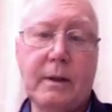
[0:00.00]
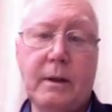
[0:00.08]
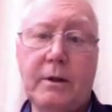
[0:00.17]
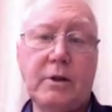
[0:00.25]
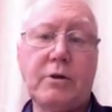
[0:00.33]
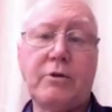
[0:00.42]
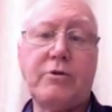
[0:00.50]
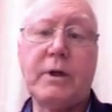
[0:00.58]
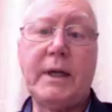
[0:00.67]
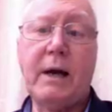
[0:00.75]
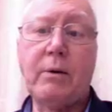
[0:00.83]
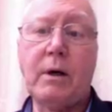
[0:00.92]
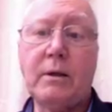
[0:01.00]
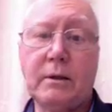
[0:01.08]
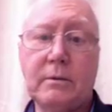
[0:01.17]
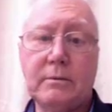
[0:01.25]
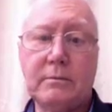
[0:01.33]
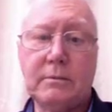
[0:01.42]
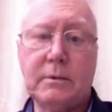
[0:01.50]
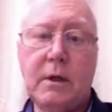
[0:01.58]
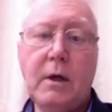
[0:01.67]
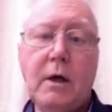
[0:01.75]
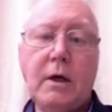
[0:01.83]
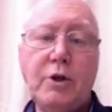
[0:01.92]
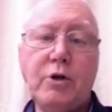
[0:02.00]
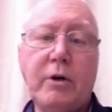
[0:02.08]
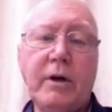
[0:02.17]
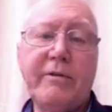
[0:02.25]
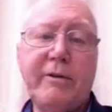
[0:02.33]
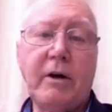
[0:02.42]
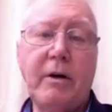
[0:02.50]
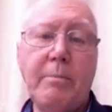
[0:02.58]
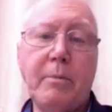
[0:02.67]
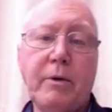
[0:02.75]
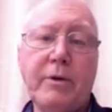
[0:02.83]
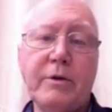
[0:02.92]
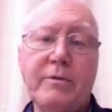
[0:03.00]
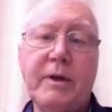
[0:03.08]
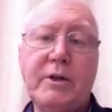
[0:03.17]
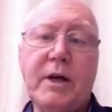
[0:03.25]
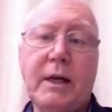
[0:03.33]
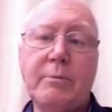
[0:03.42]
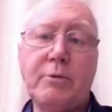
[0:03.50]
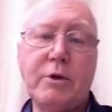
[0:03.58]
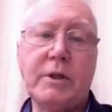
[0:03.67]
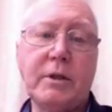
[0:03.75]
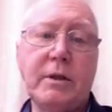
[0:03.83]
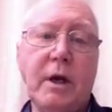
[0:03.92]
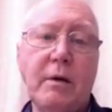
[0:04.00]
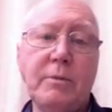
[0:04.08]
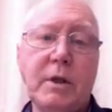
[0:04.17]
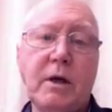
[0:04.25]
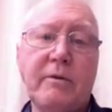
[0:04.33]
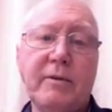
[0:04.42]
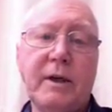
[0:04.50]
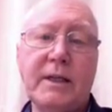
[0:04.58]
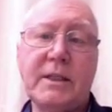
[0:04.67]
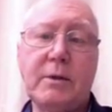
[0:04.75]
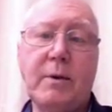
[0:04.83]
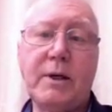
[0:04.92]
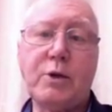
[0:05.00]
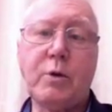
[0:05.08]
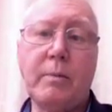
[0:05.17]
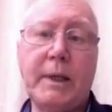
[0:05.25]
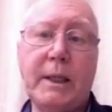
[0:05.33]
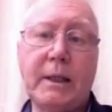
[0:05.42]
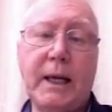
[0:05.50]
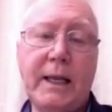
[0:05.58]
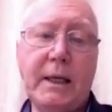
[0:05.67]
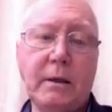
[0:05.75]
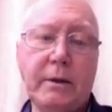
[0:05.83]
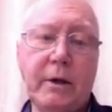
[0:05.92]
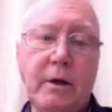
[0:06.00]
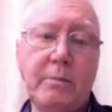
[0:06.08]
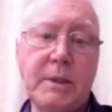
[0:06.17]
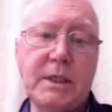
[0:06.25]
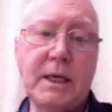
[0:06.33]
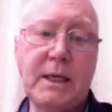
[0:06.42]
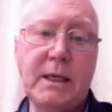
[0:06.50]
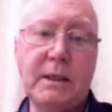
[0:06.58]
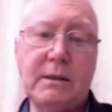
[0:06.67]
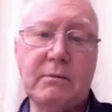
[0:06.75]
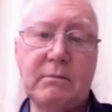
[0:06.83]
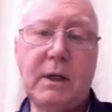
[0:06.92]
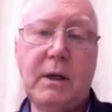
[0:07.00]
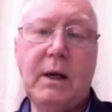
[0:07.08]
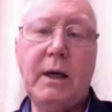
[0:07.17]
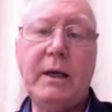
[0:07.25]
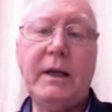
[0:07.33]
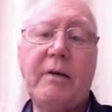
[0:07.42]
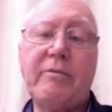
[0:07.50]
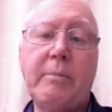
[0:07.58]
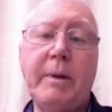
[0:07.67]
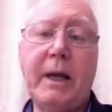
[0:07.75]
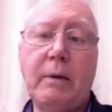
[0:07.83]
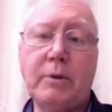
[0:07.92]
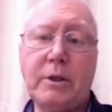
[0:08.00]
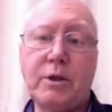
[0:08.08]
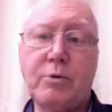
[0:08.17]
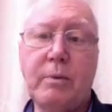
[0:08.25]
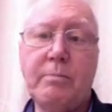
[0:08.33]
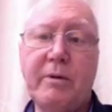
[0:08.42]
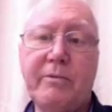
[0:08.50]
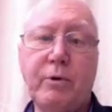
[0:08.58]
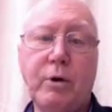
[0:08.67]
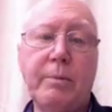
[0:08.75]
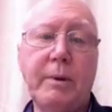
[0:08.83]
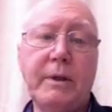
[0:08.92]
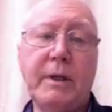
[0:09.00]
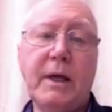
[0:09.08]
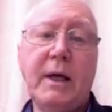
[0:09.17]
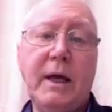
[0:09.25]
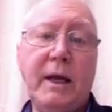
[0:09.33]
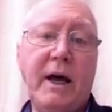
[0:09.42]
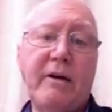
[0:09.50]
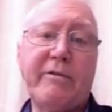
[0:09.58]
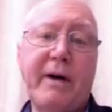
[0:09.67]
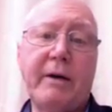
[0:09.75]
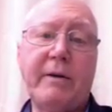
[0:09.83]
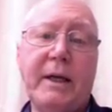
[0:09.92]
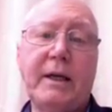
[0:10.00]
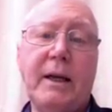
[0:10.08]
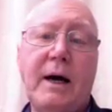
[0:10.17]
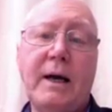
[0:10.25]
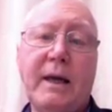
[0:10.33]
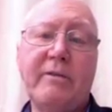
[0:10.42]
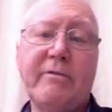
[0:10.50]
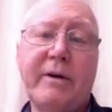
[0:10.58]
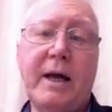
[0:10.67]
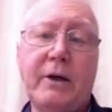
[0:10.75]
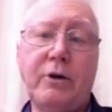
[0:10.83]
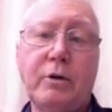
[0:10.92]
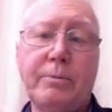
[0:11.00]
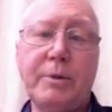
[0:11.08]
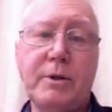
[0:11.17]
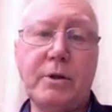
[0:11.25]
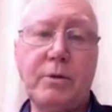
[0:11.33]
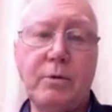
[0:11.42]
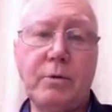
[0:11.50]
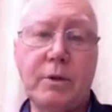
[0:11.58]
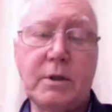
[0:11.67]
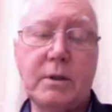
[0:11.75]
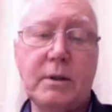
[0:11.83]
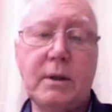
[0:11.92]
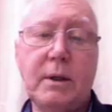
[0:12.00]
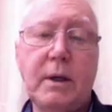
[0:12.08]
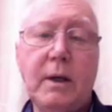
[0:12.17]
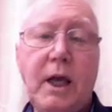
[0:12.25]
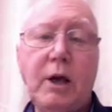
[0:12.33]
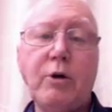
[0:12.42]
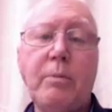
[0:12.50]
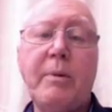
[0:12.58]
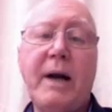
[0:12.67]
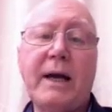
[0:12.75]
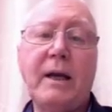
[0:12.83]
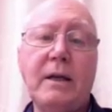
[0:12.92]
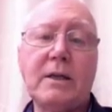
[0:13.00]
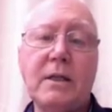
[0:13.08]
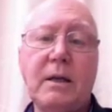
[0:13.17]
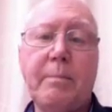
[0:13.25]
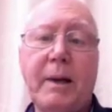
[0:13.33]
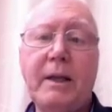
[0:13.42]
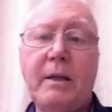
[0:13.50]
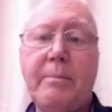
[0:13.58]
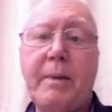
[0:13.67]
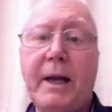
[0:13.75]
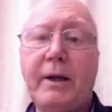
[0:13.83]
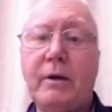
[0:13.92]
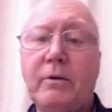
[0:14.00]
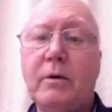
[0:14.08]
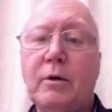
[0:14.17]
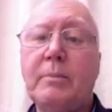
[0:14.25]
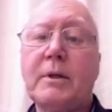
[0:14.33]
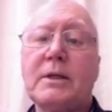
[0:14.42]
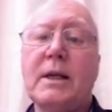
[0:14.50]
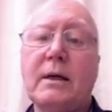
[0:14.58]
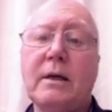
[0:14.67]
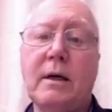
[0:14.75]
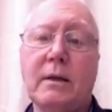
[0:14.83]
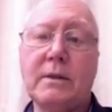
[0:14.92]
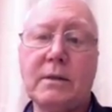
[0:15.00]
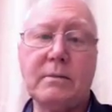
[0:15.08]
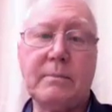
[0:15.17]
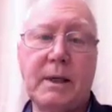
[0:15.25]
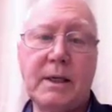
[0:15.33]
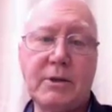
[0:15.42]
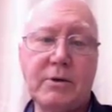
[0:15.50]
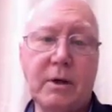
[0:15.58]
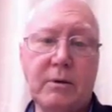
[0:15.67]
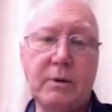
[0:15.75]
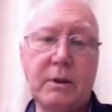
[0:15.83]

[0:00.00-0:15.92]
The stutter had now gone. During the following month, as Victor Adams returned home to convalesce, he went swimming in the lake on the home estate. He had never been able to swim before, but he now found he had a liking for outdoor pursuits. He could miraculously play the piano, almost like a concert maestro,